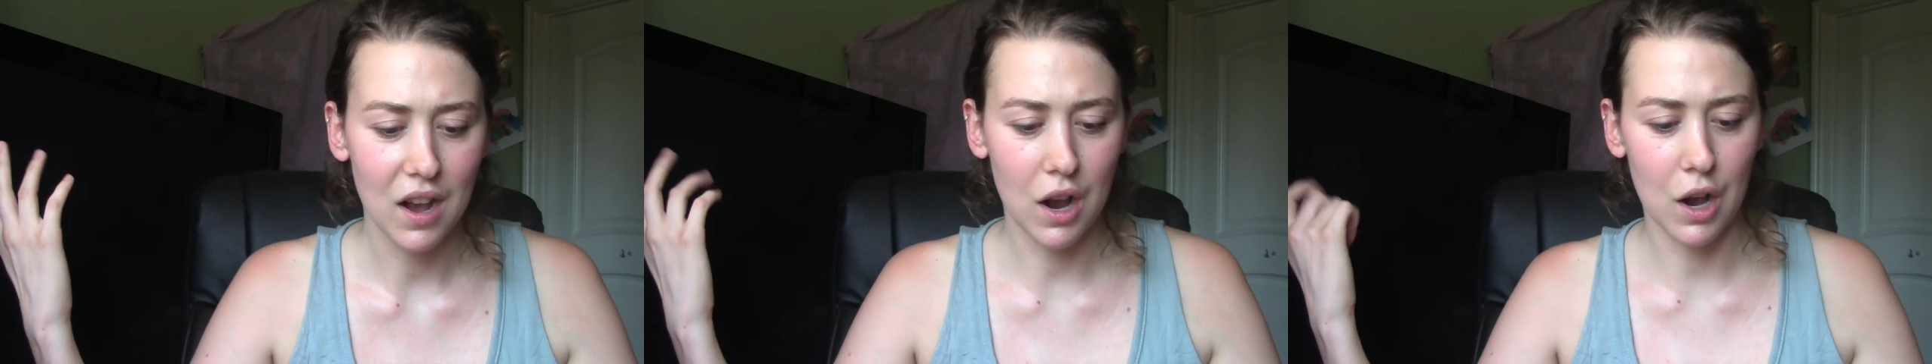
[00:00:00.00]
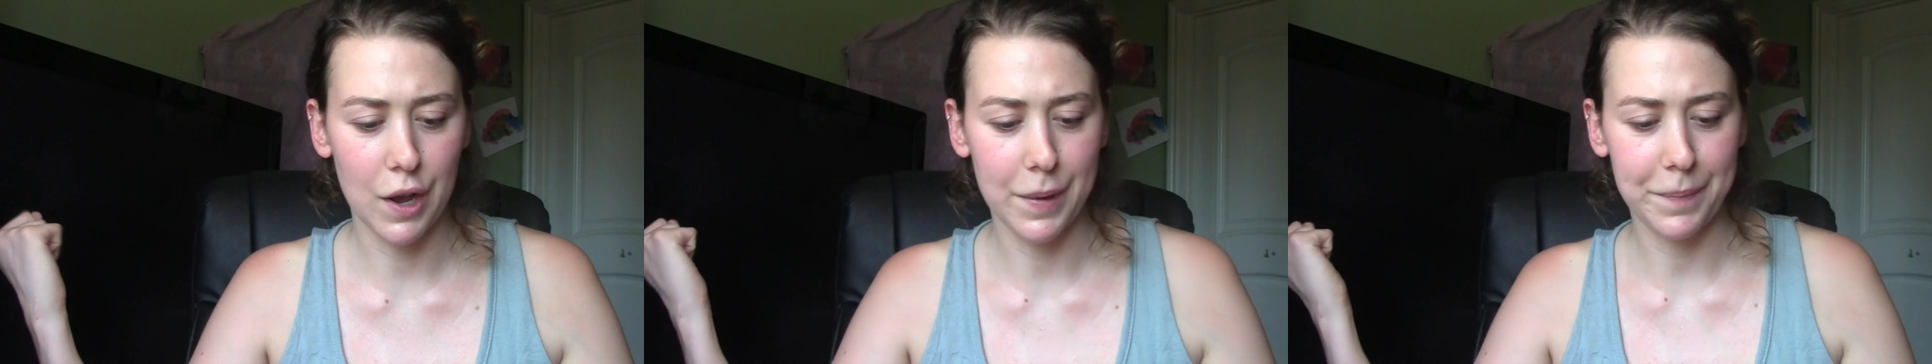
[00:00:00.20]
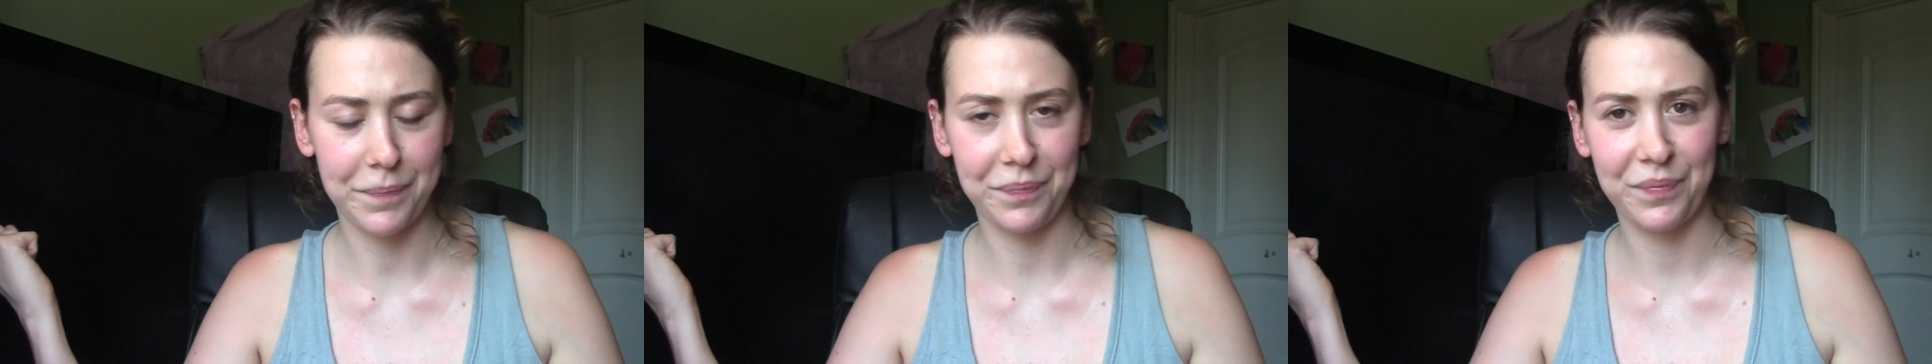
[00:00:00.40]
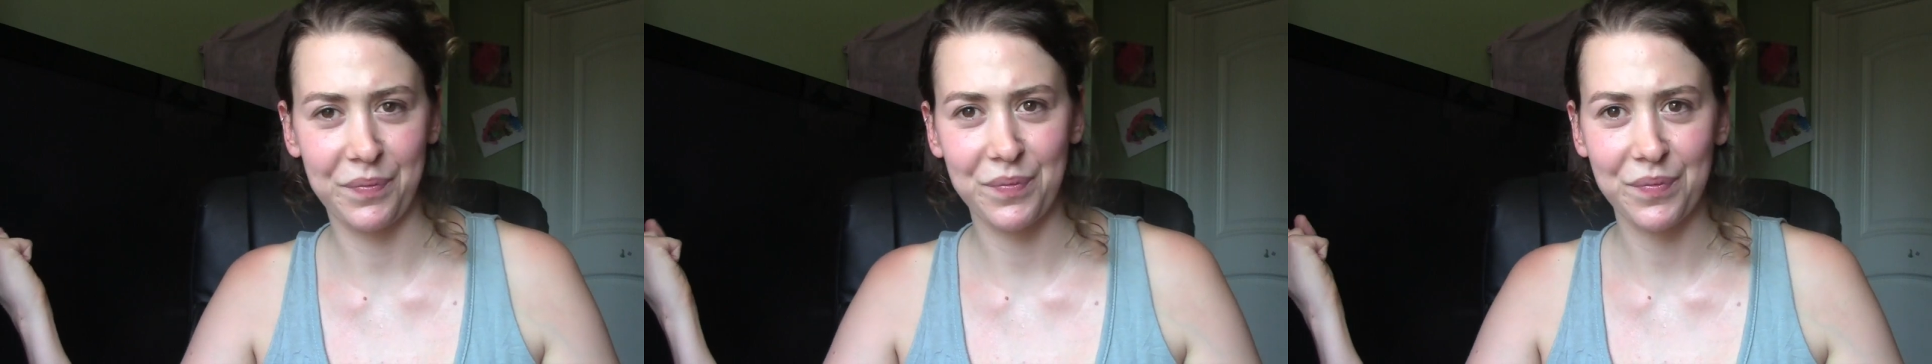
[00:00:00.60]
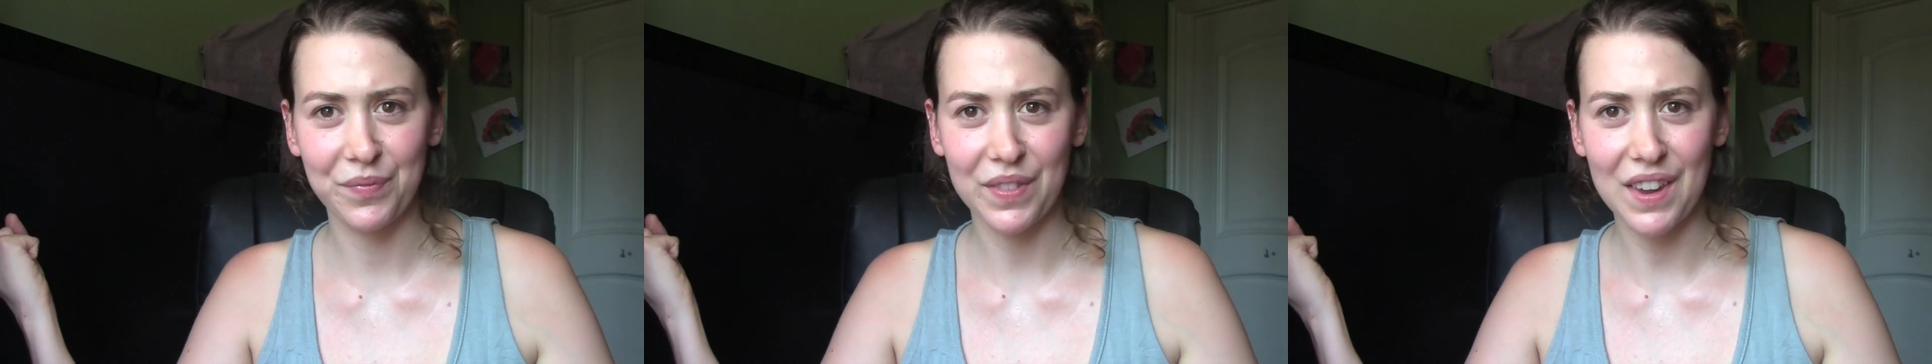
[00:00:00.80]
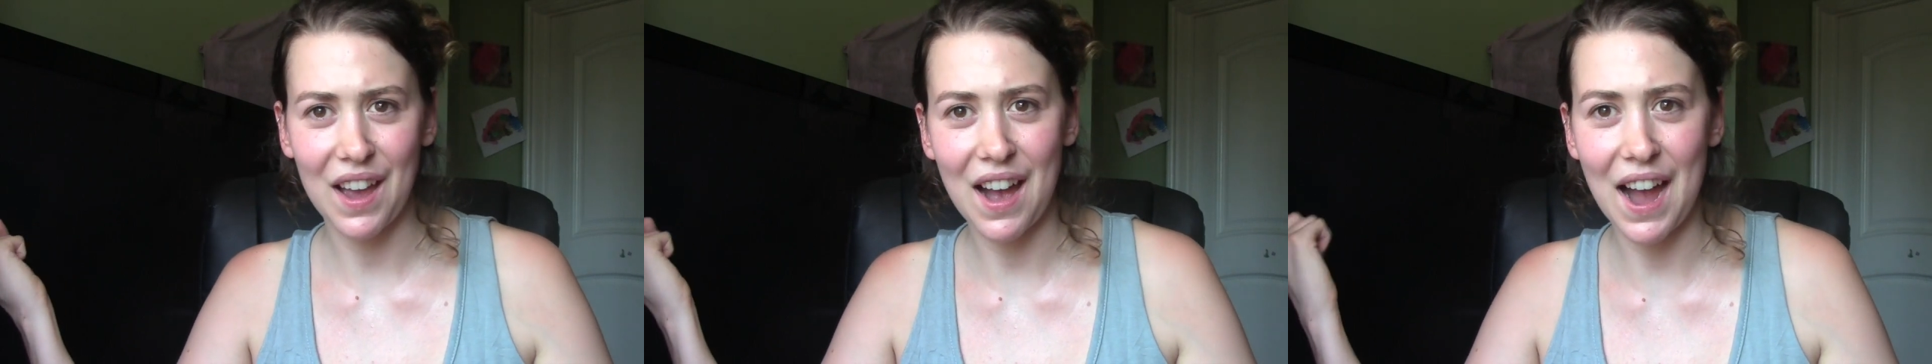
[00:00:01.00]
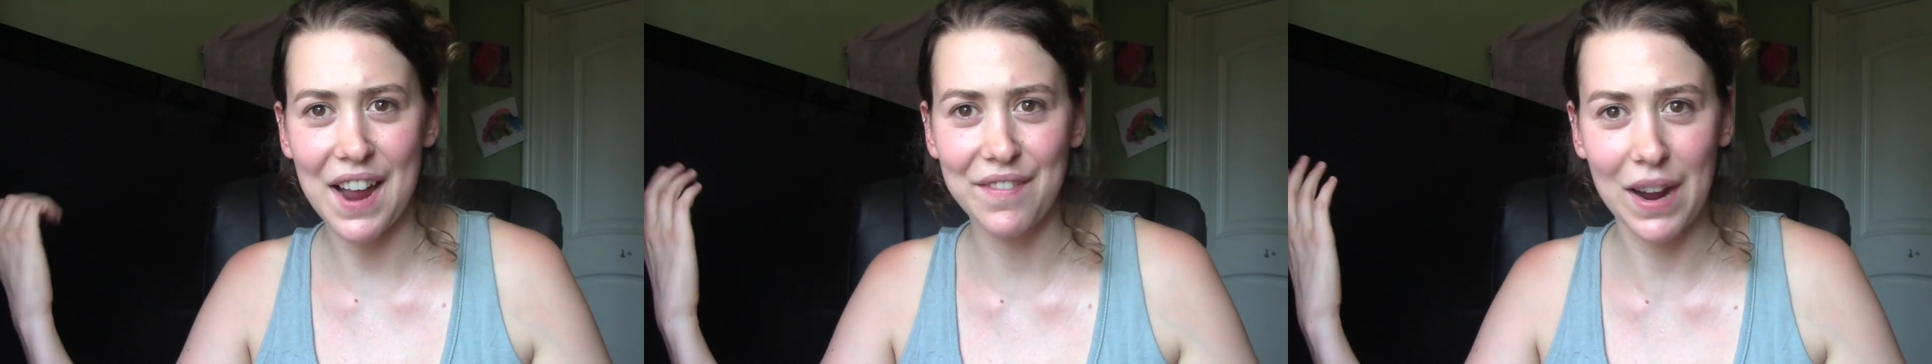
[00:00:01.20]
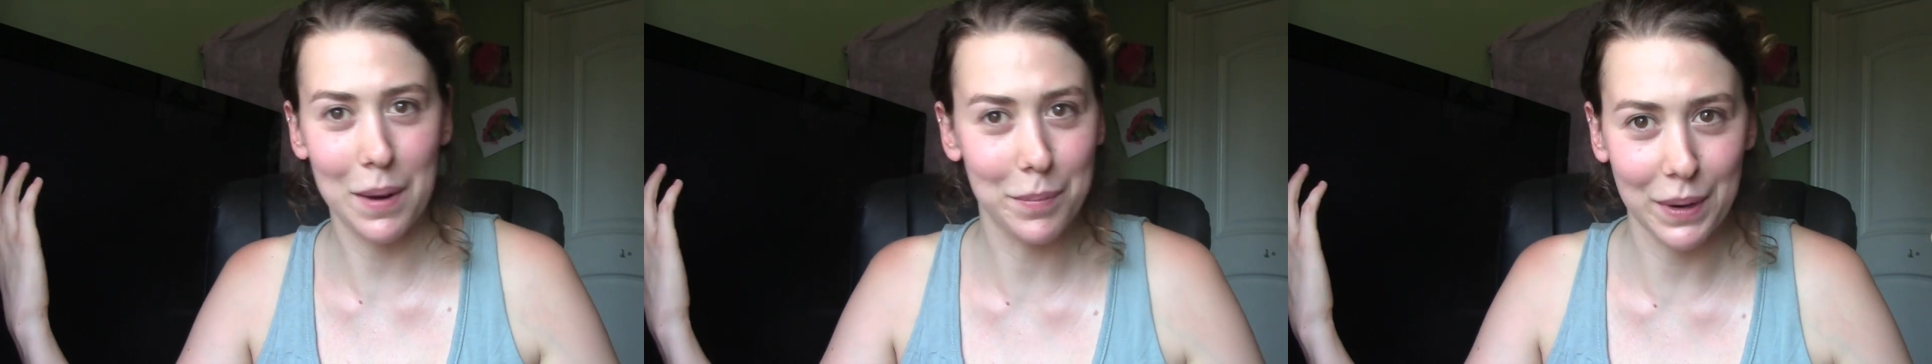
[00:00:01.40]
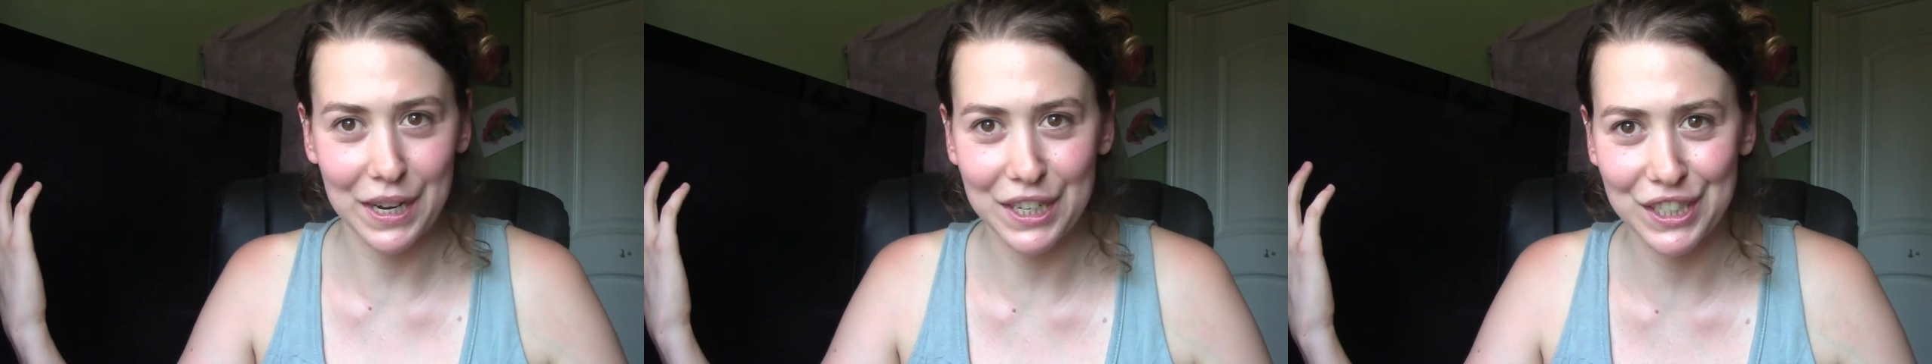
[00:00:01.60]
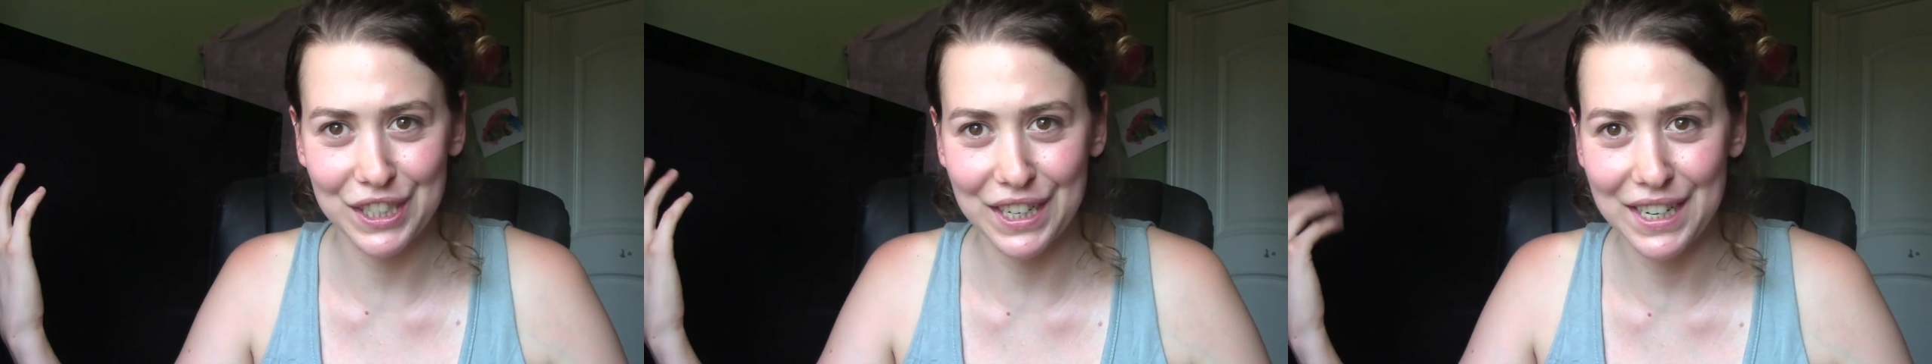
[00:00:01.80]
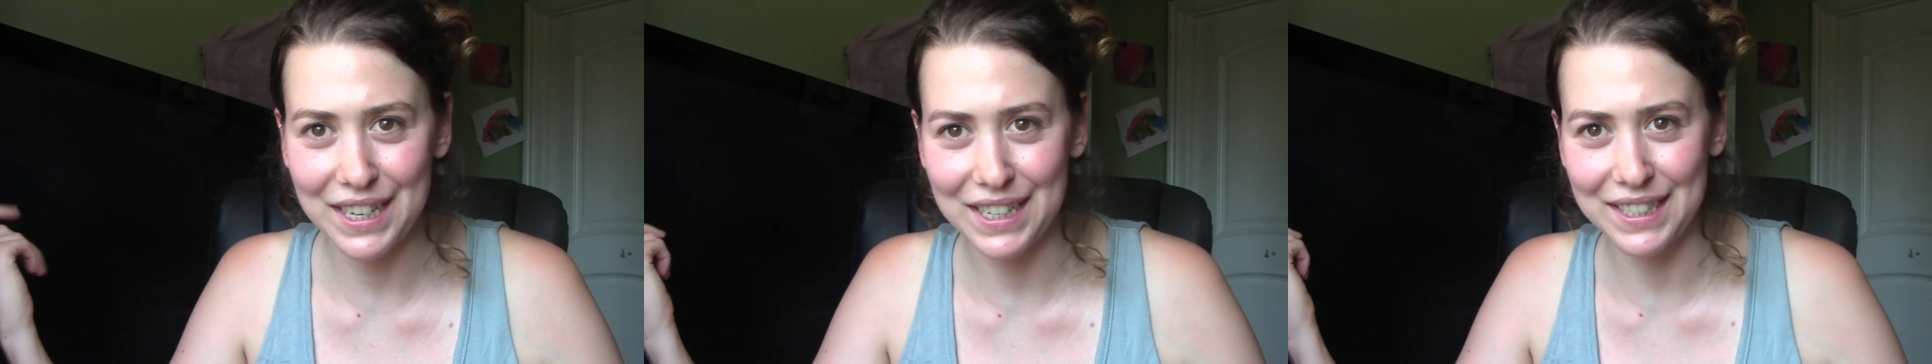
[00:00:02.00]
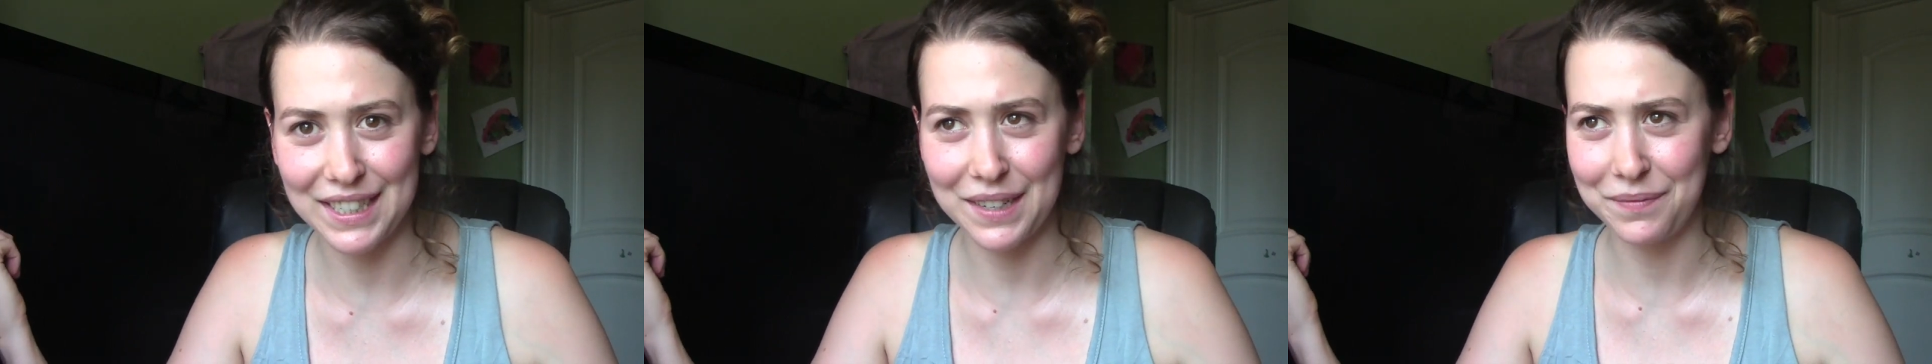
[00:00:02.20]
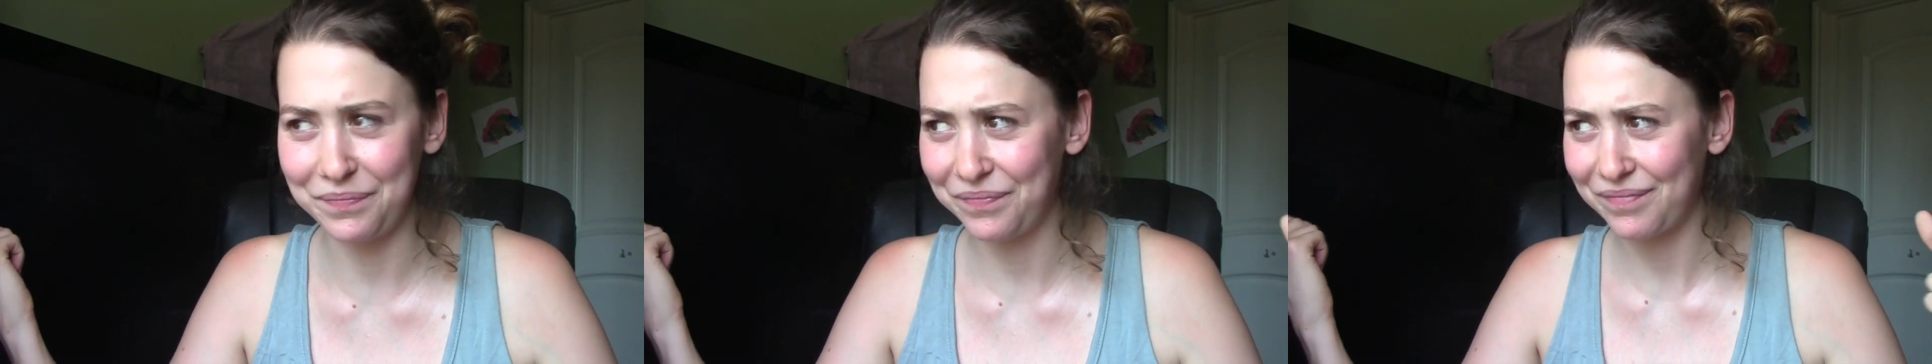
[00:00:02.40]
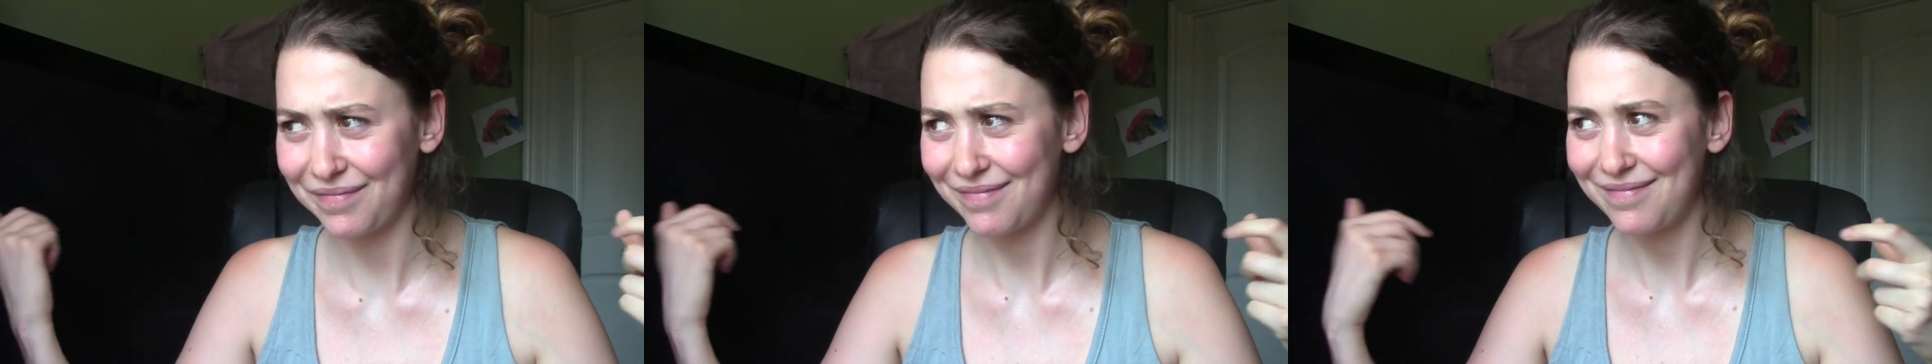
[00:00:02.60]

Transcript: high vibration is and